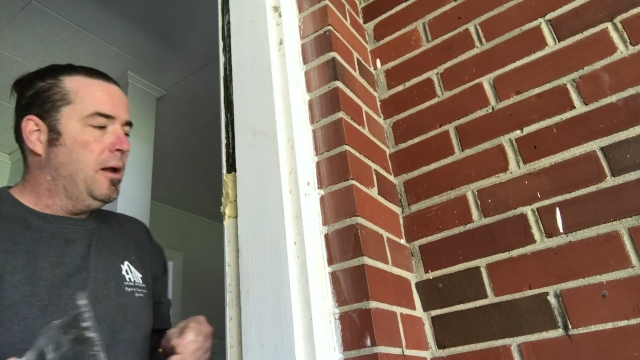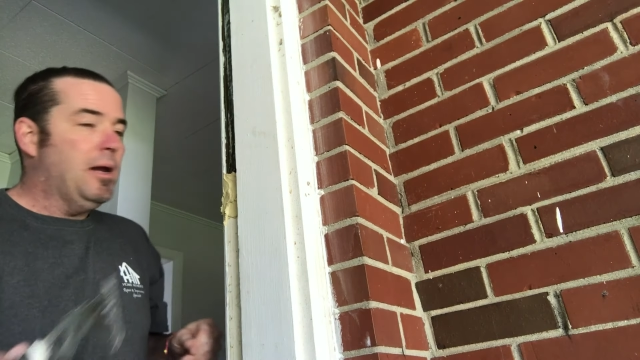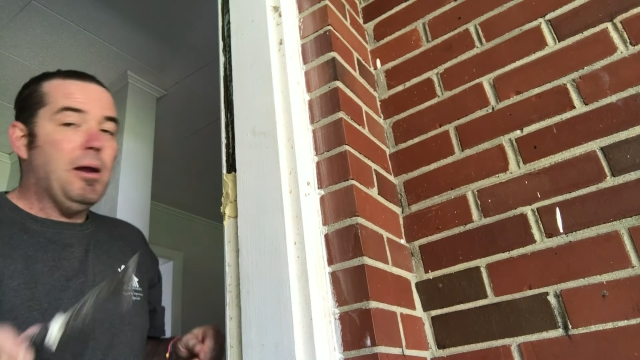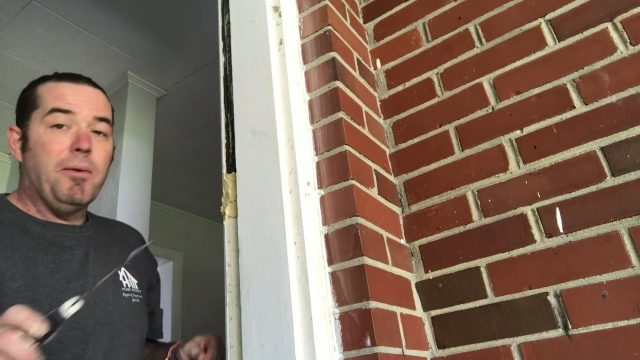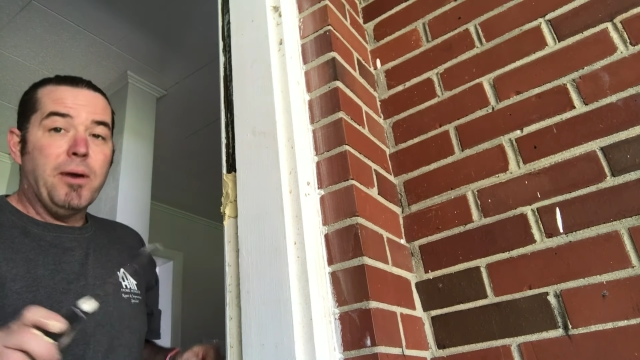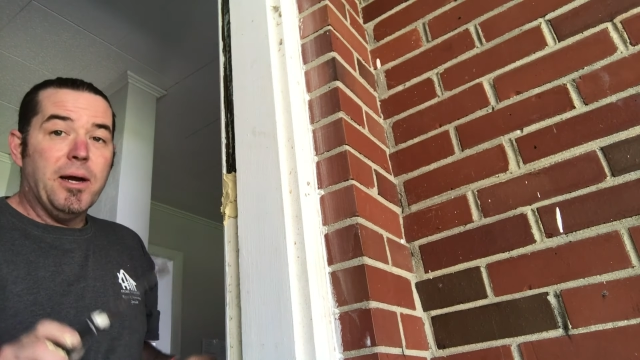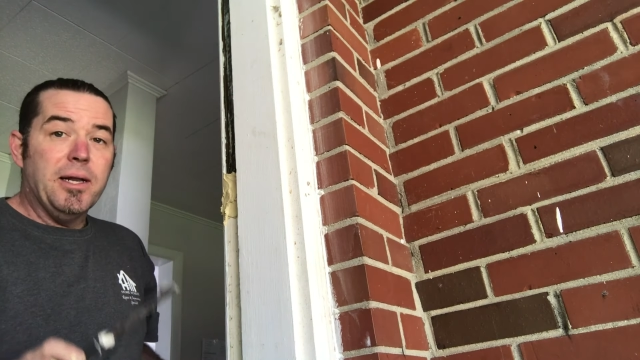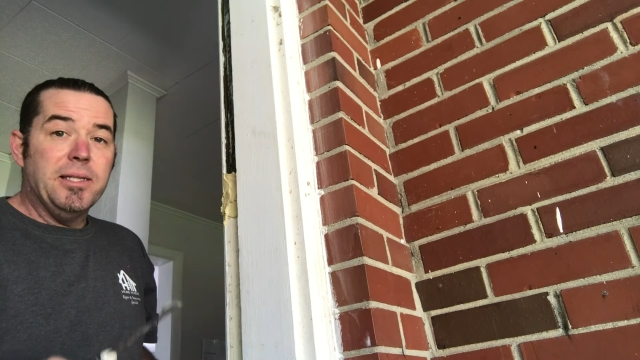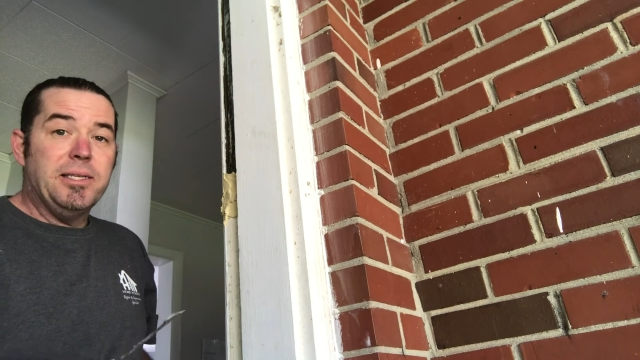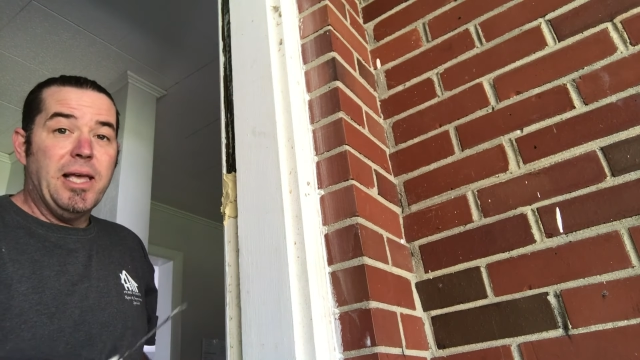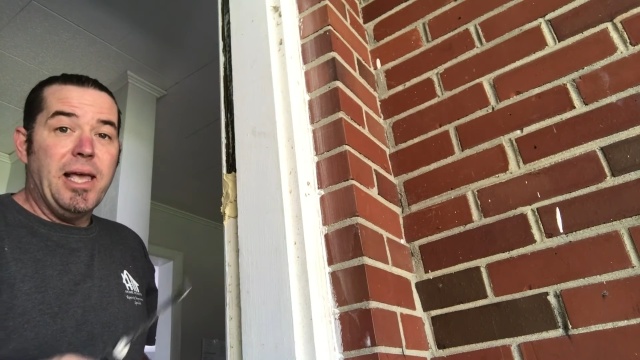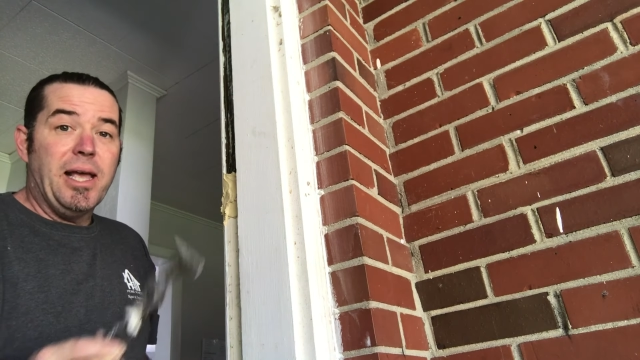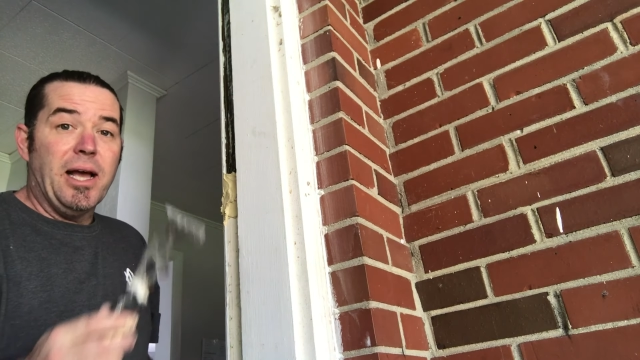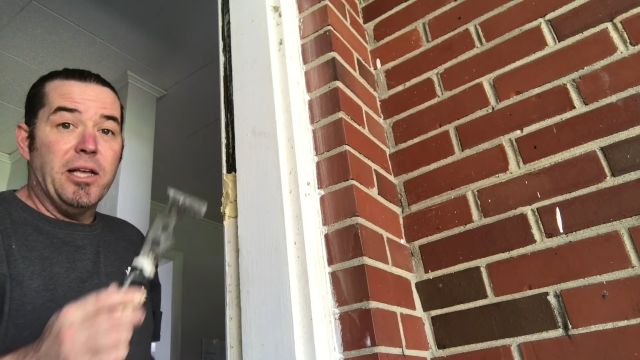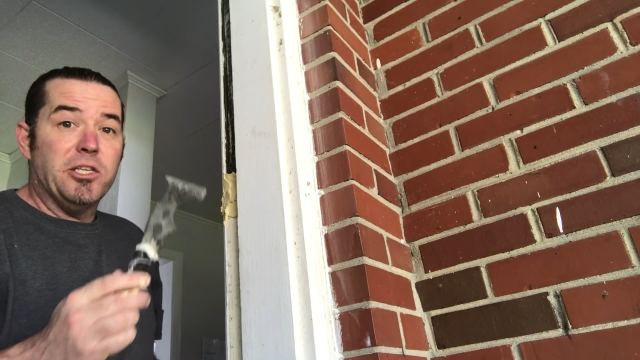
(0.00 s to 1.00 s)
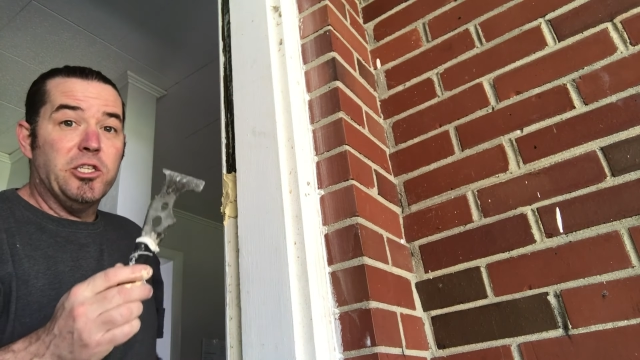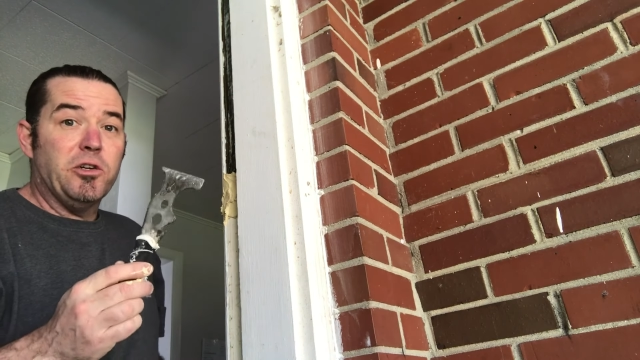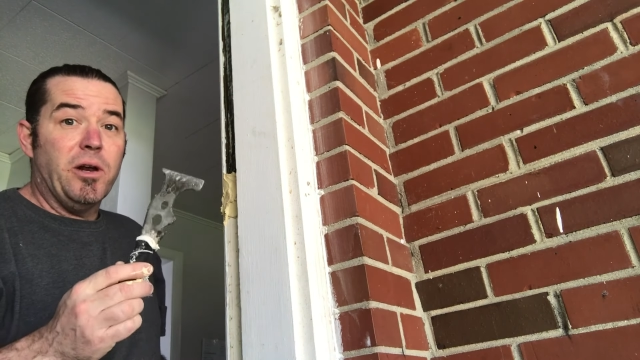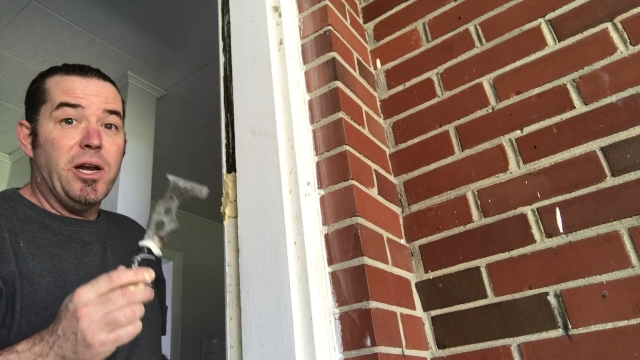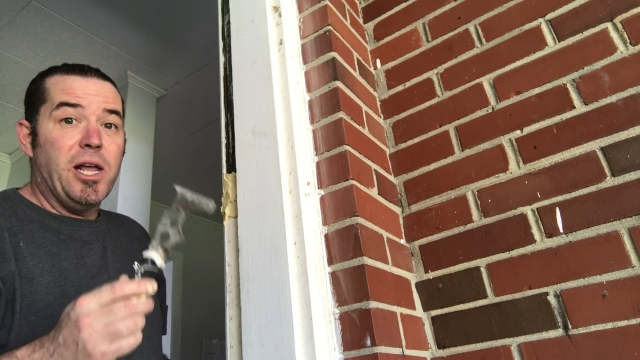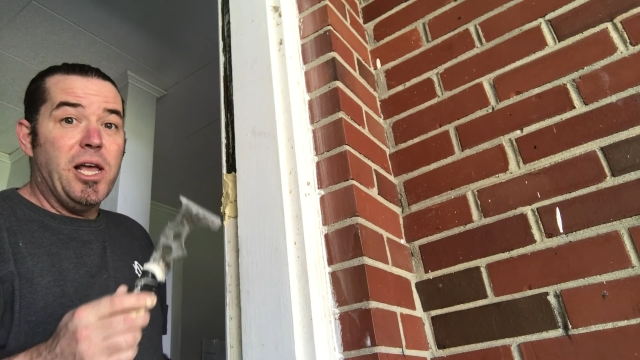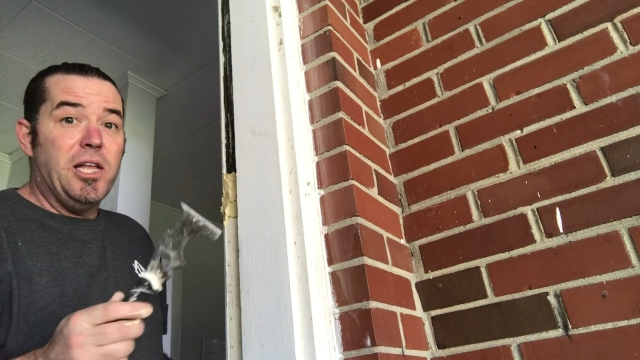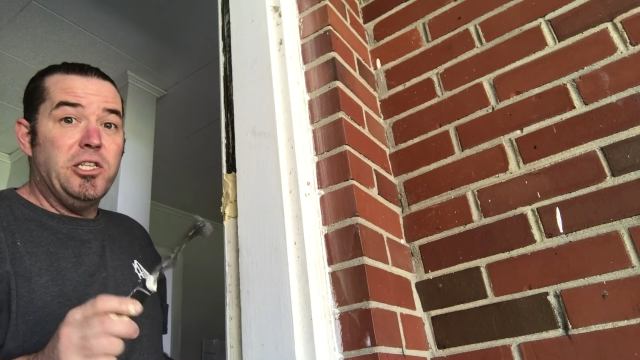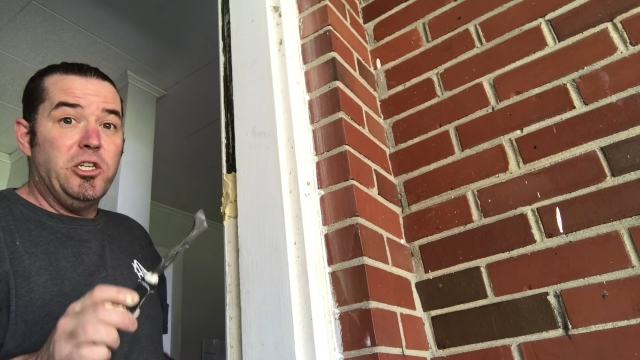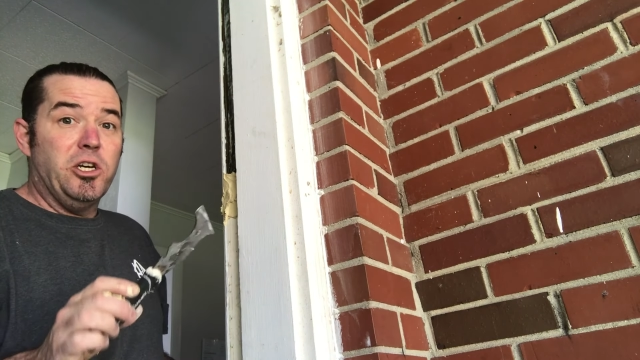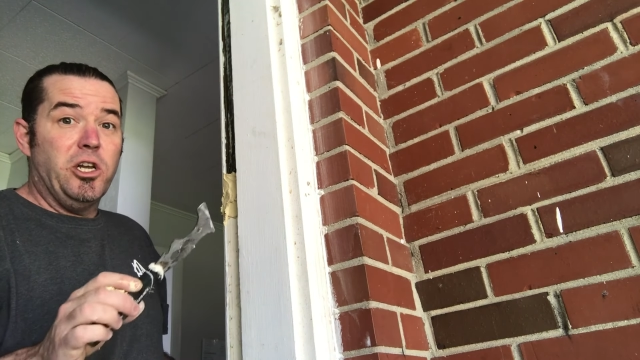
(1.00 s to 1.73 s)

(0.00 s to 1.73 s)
Now we're gonna take a straight edge.